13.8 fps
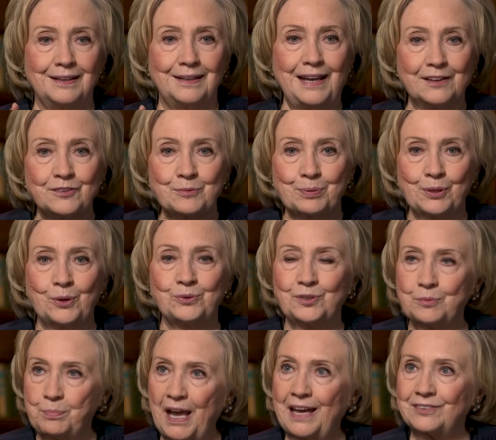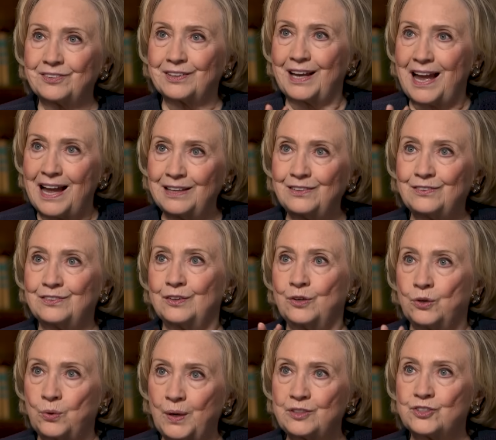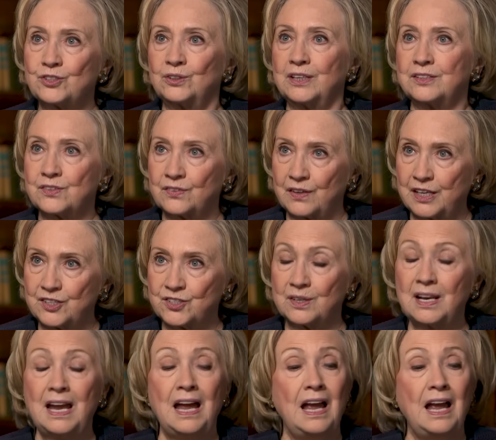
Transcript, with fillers: Nancy Pelosi passed consequential legislation.